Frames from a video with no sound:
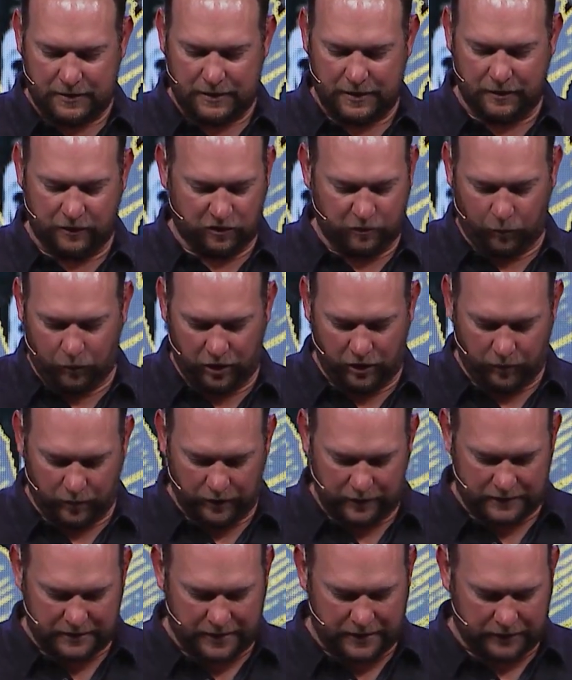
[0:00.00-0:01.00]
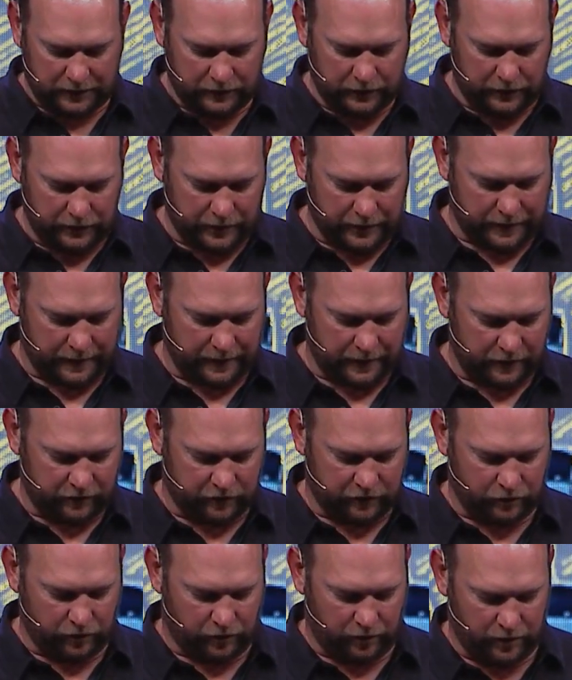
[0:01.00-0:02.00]
And this morning, we're going to take a look at a
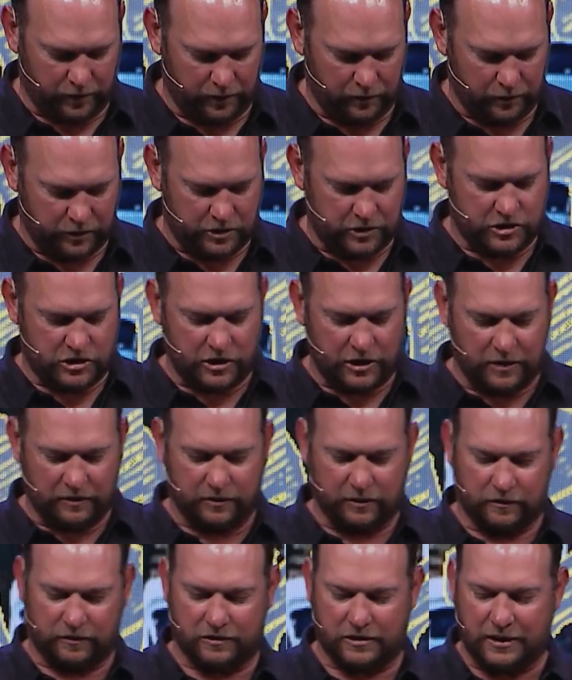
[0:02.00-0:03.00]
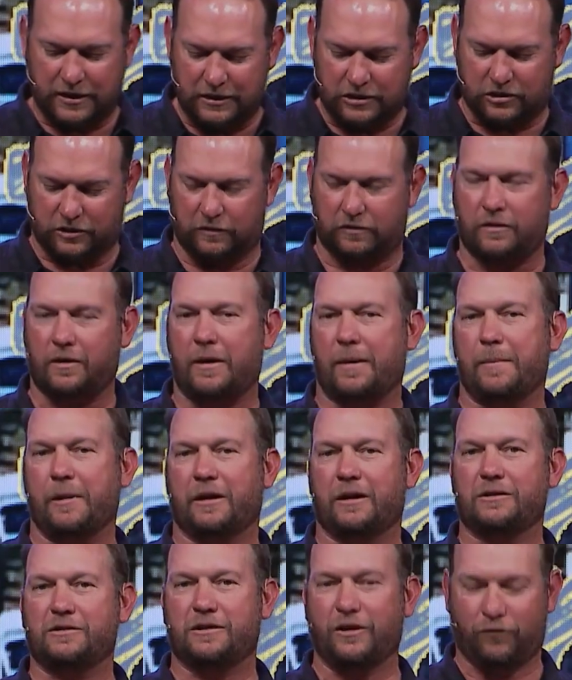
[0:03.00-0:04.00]
story in which Jesus teaches
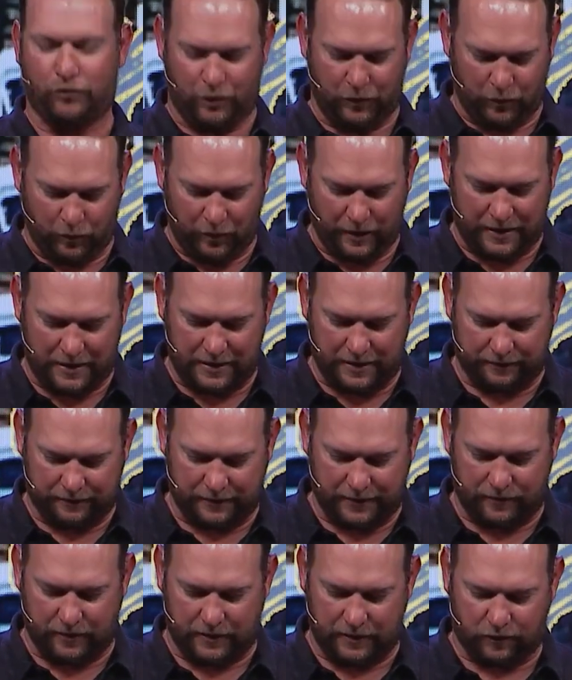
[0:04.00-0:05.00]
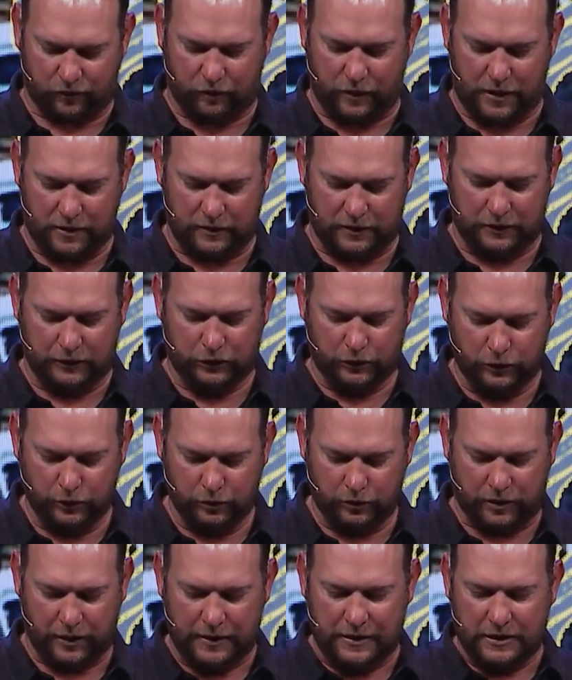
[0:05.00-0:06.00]
about a different way of living. It's found in
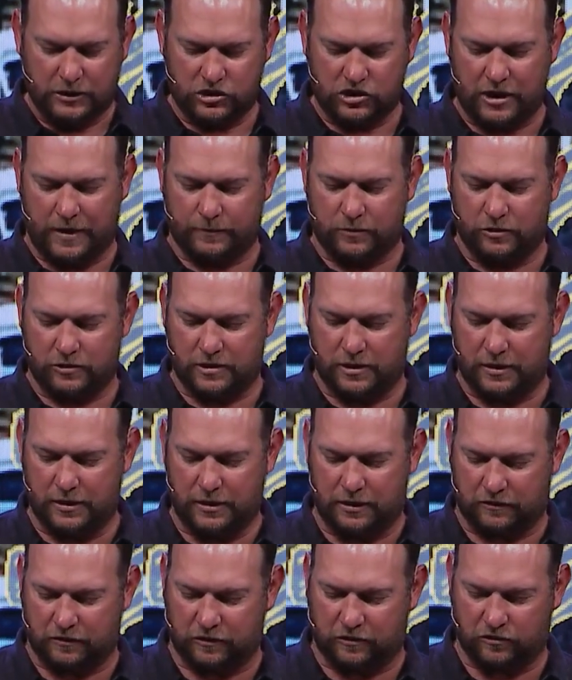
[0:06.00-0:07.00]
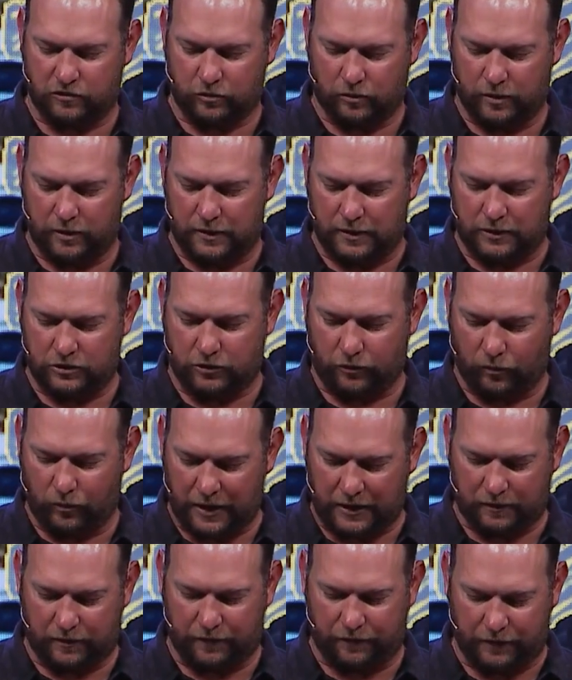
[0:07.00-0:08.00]
Luke chapter 10. It's a story that
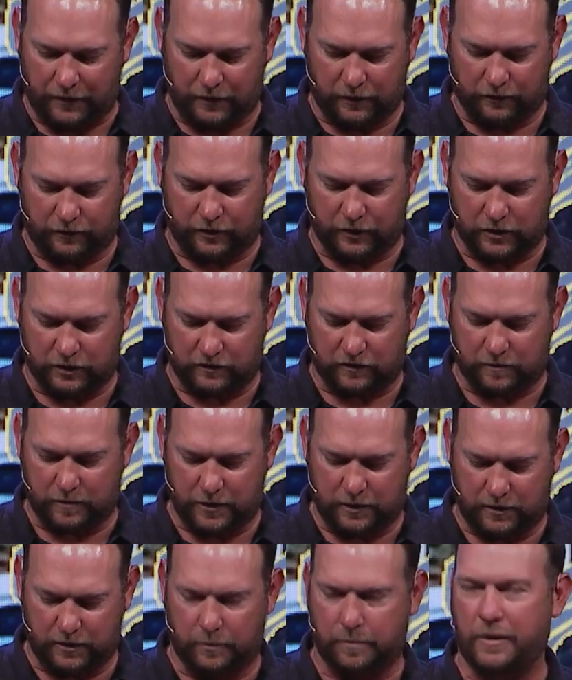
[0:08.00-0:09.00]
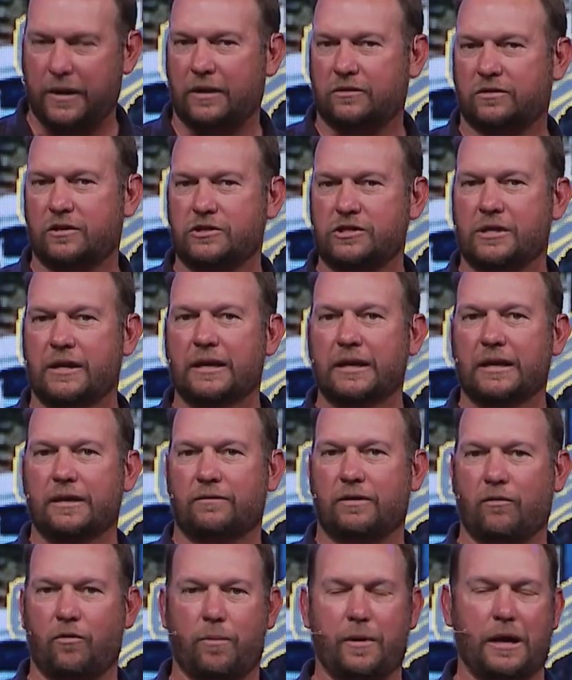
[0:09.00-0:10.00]
directly follows the Good Samaritan passage. If
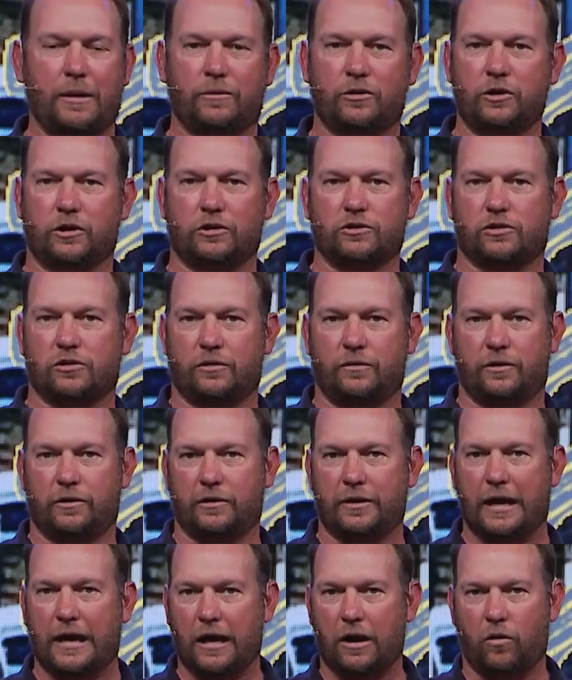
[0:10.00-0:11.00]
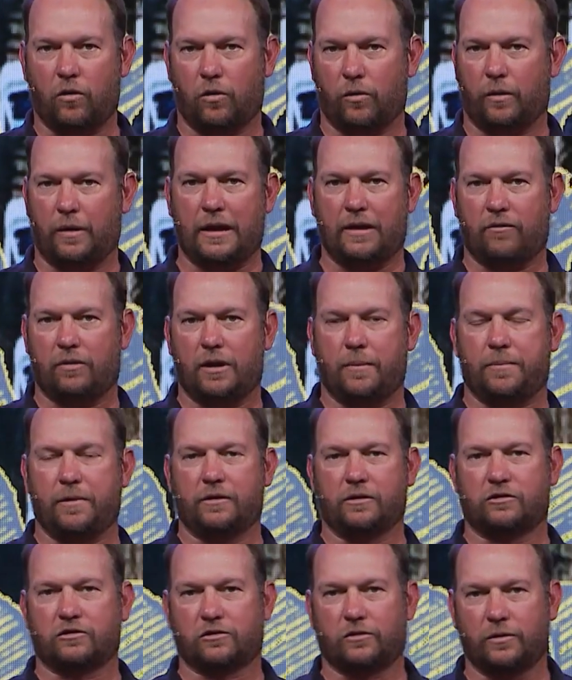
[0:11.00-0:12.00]
you have a Bible, you can turn there now, or we'll have it up
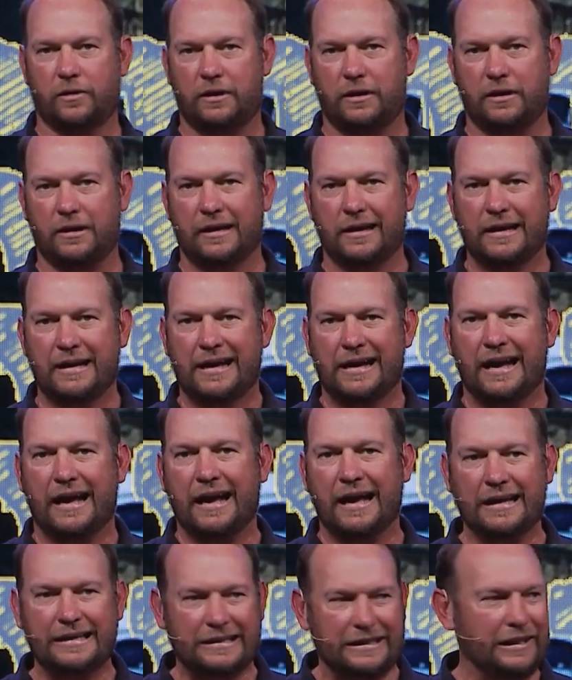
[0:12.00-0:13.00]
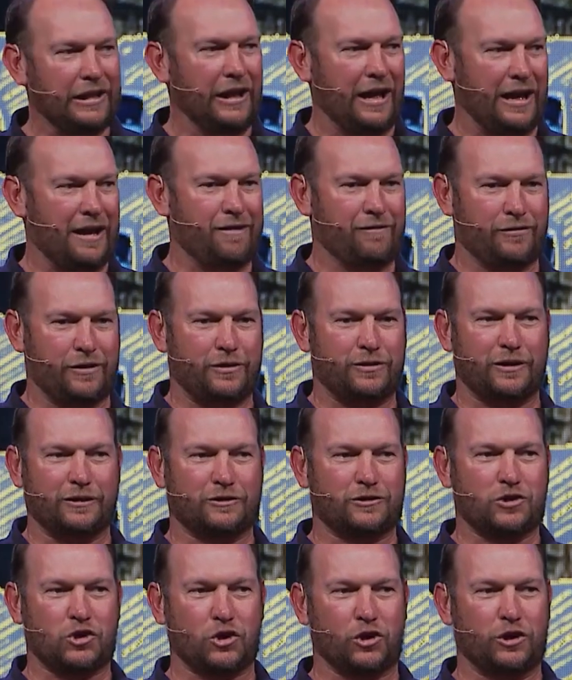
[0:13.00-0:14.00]
on the screen. I love that
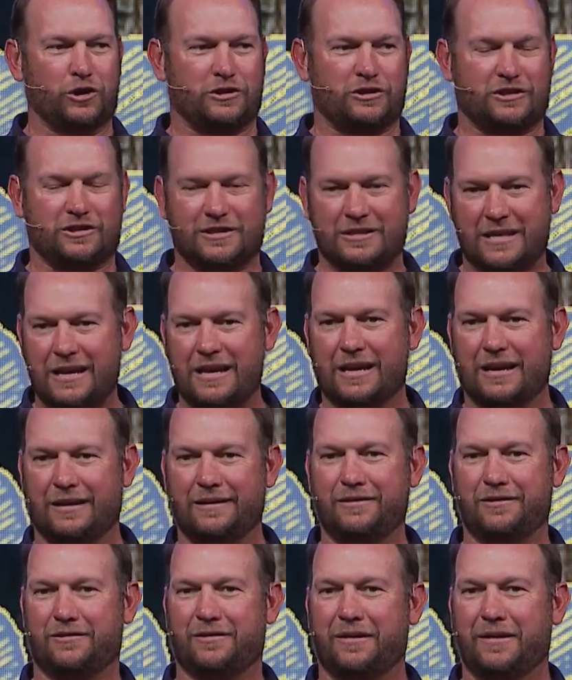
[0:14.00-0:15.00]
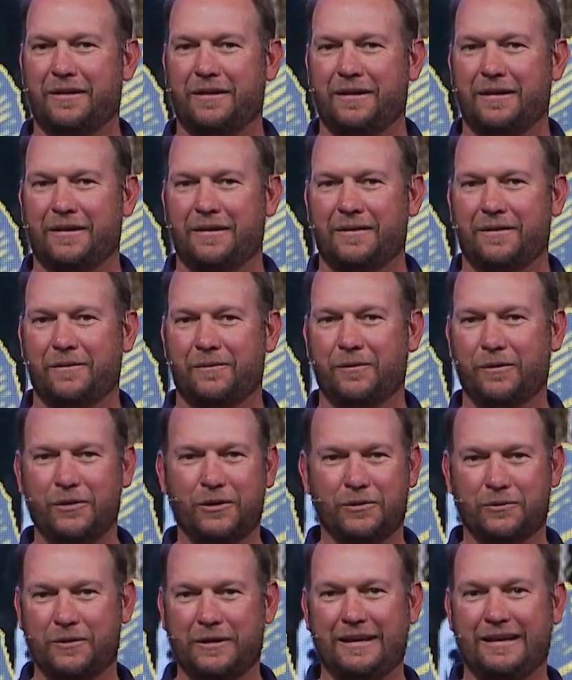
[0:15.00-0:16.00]
this church stands when
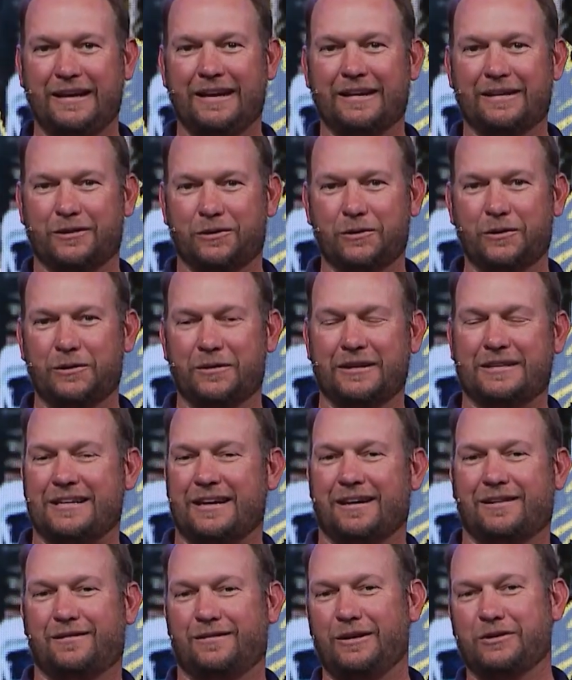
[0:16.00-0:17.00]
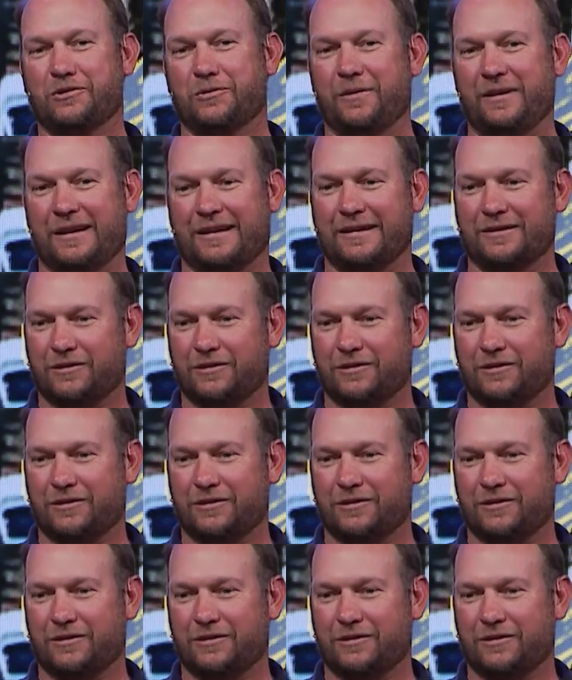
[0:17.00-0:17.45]
they're reading through the text each week.